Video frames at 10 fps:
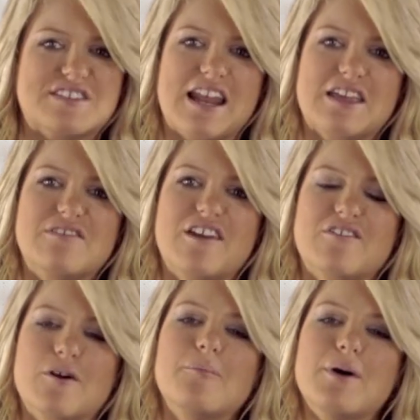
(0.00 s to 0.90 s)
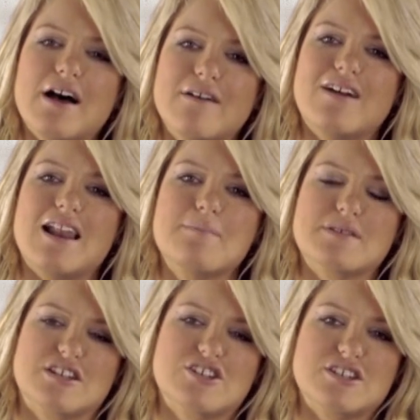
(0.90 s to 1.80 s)
to let you know you're perfectly
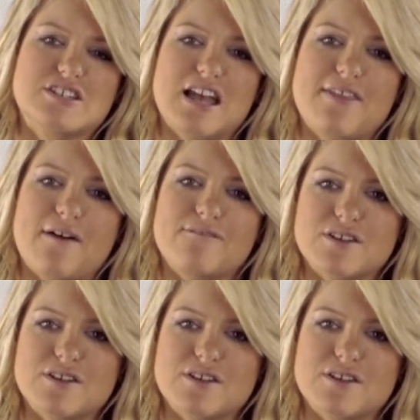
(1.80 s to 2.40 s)
positioned to take that